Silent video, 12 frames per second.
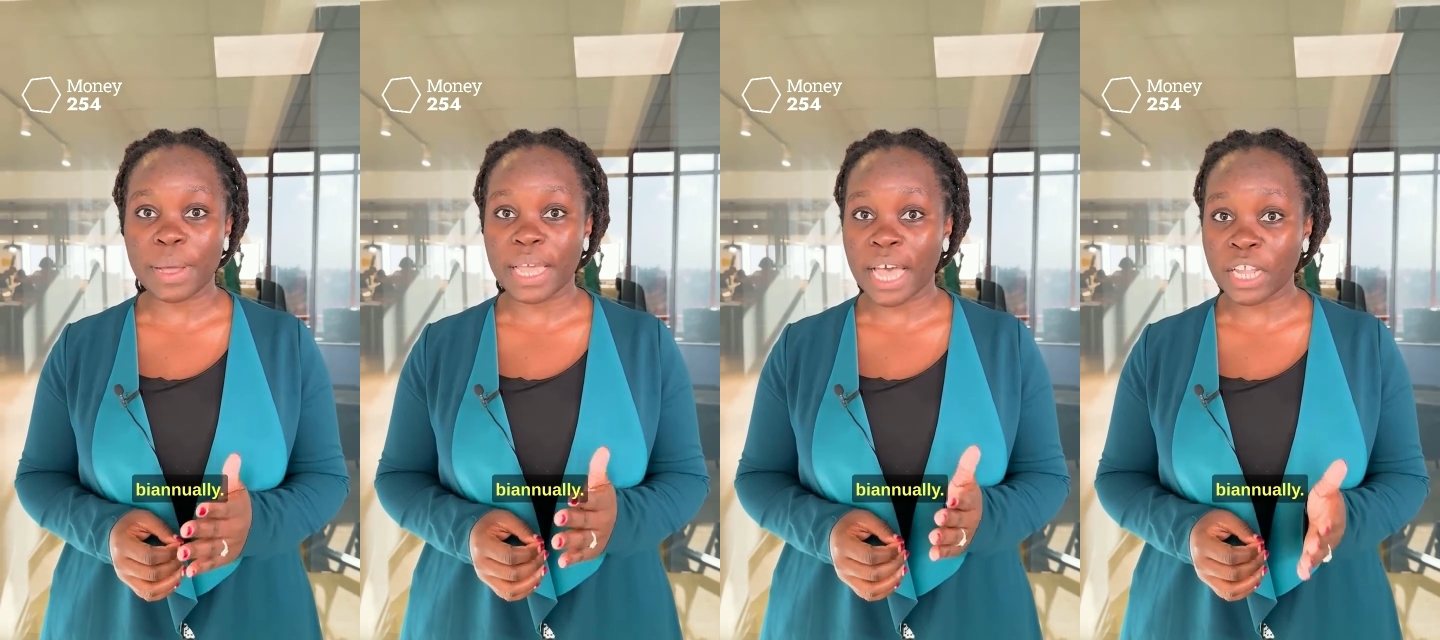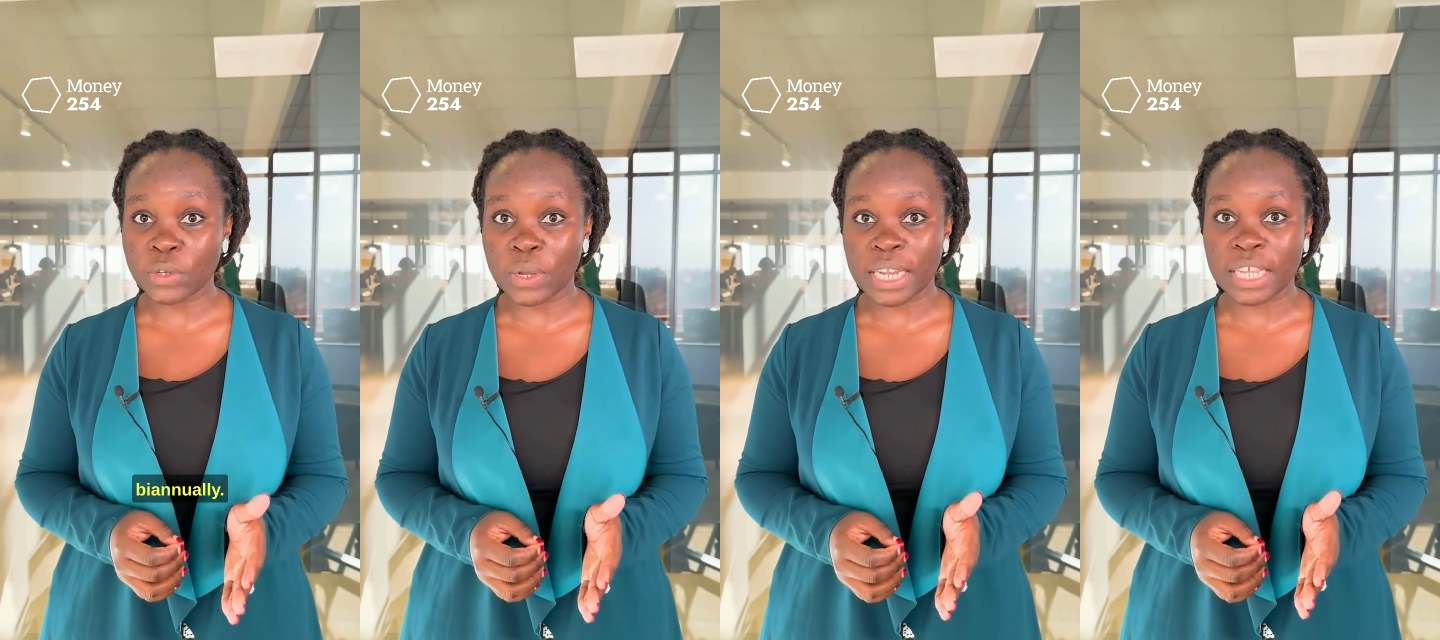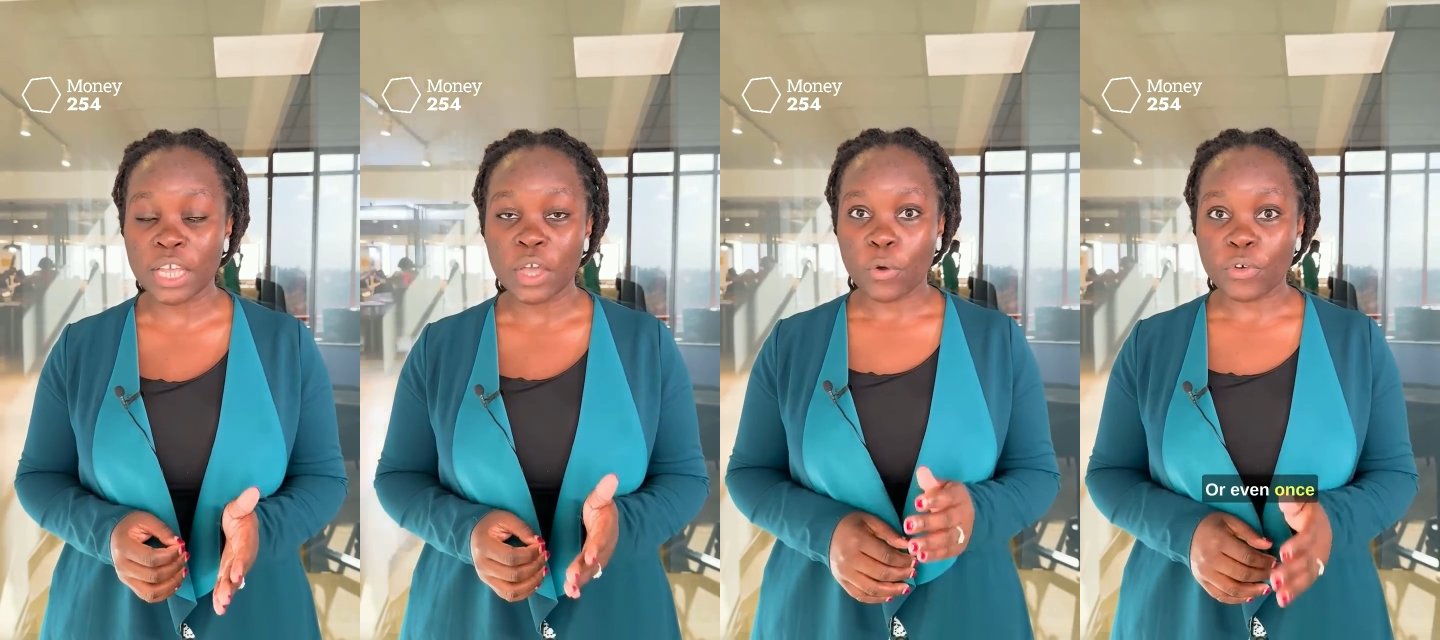
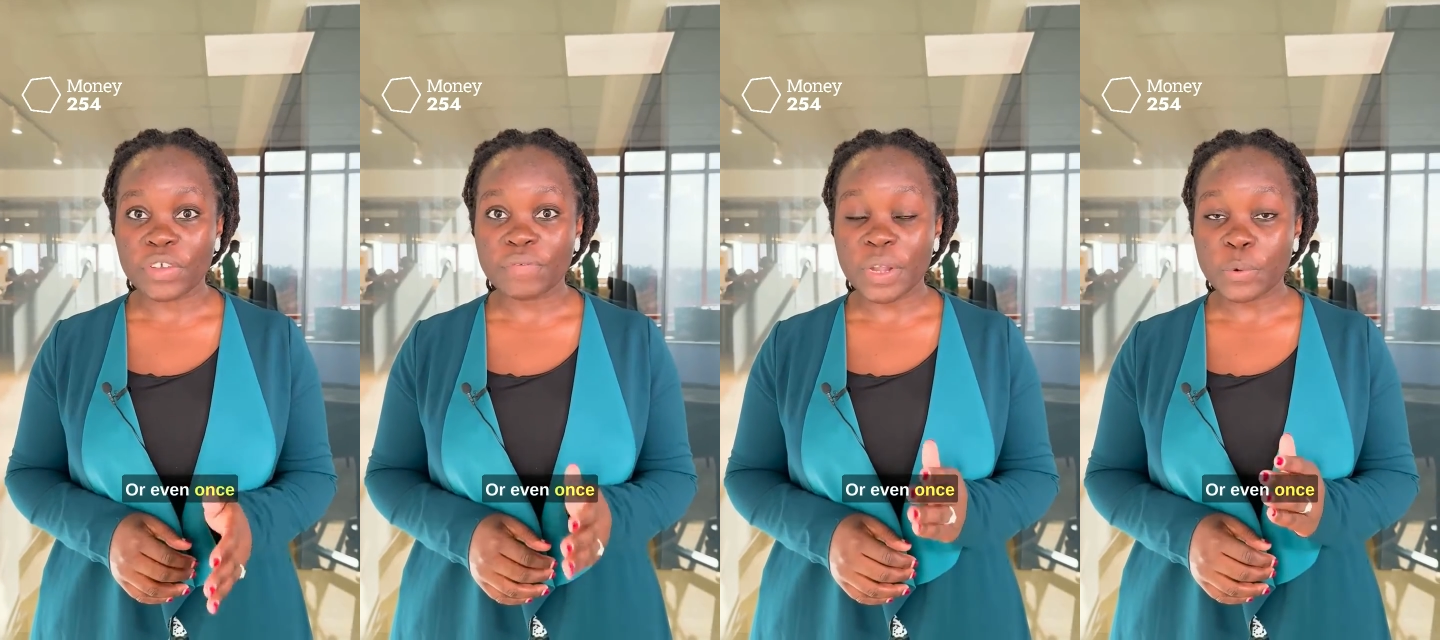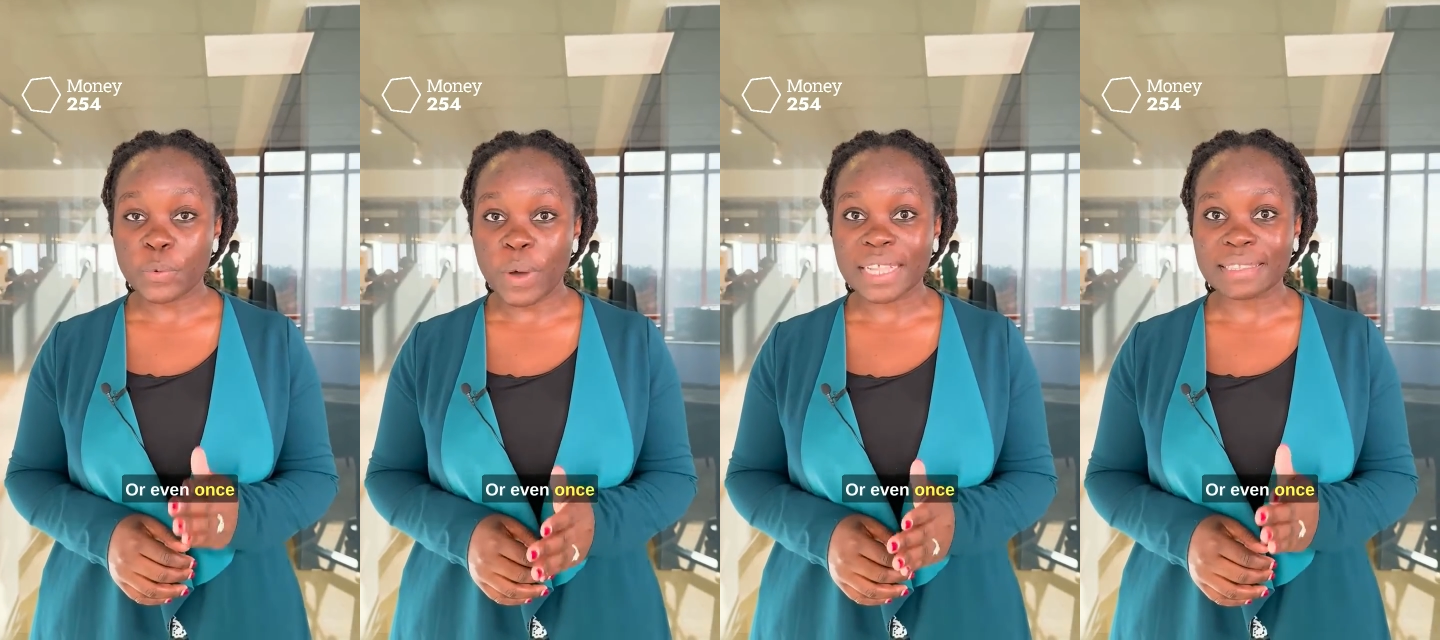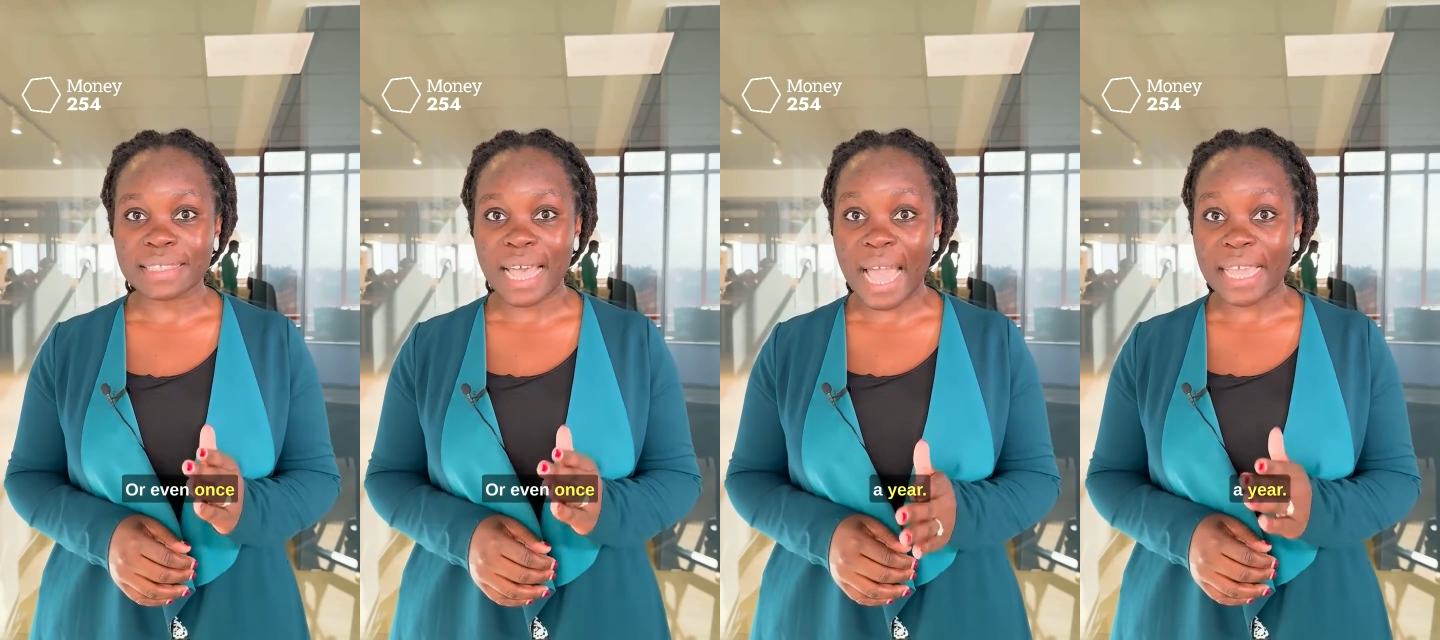biannually, or even
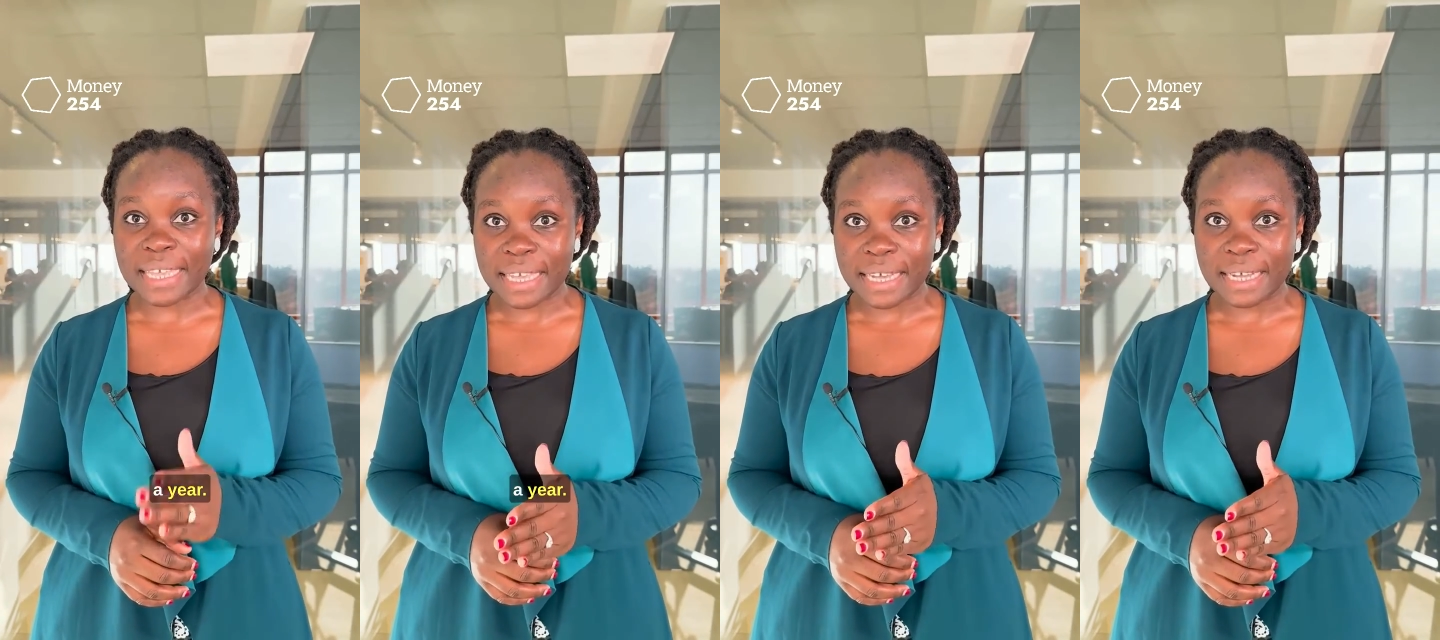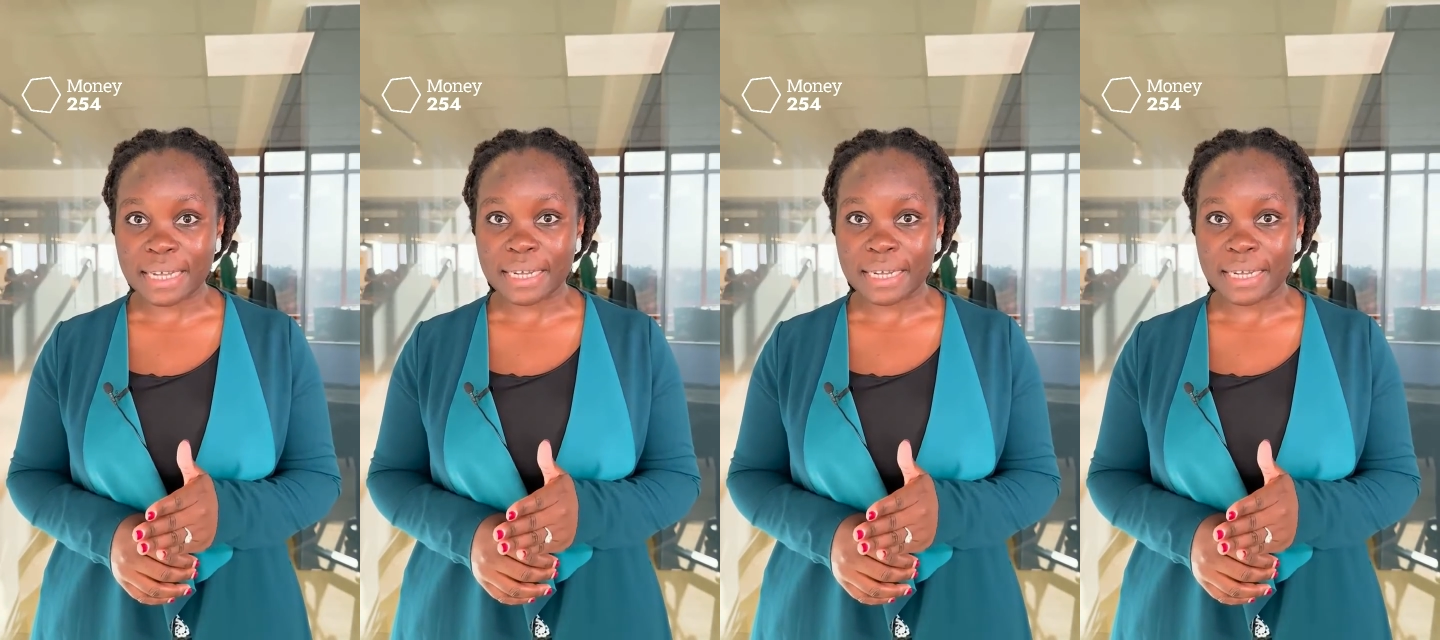once a year.